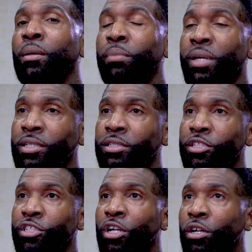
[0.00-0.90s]
Because the
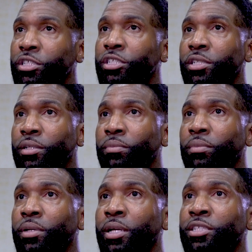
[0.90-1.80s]
church
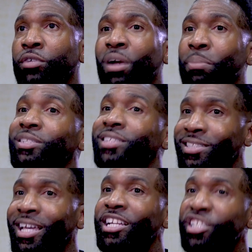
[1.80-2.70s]
is a
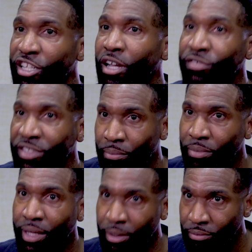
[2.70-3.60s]
representation of
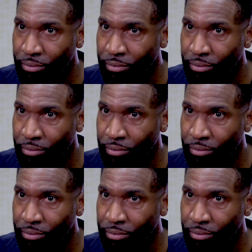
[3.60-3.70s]
something,